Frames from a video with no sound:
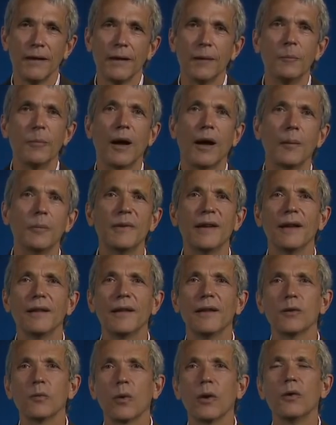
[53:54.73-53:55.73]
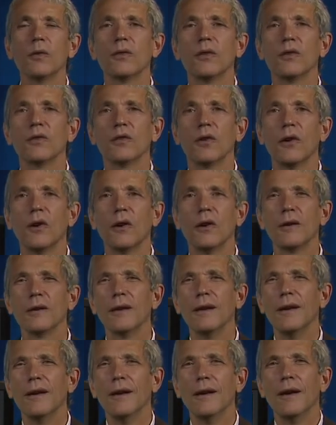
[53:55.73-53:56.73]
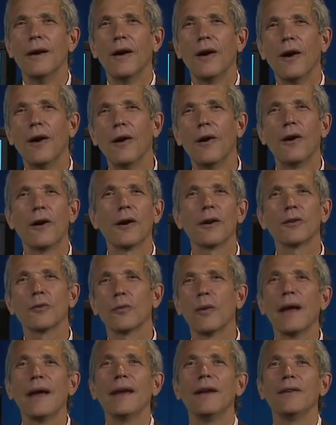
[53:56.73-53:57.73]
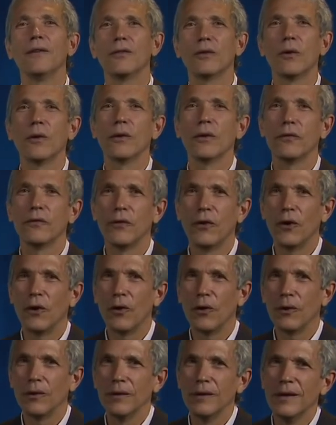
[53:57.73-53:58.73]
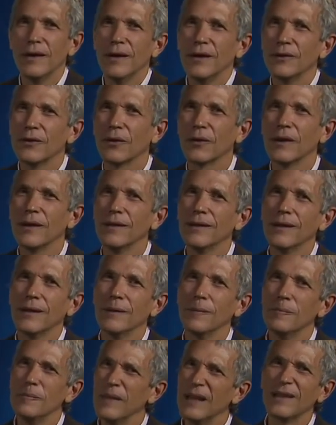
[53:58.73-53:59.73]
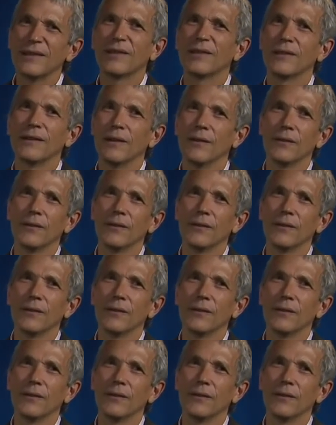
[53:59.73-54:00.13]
Bob Dylan wrote the song, A Hard Rain's Gonna Fall, during the midst of the